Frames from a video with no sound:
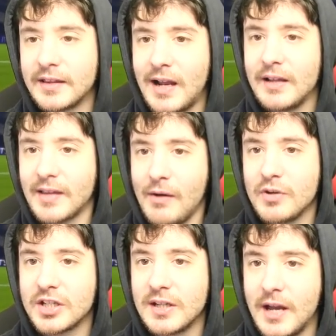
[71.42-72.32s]
that
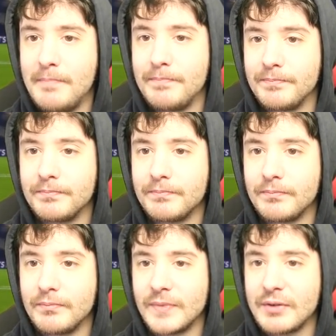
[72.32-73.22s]
was
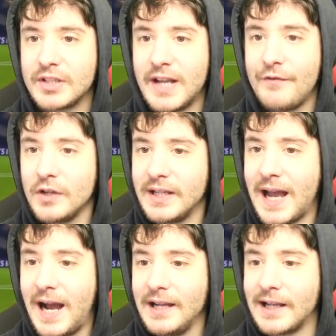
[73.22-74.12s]
definitely
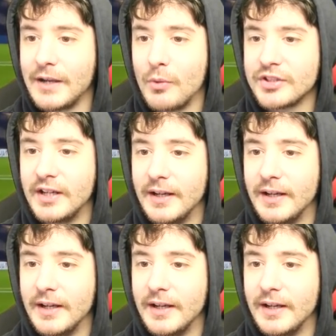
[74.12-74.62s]
a highlight, wasn't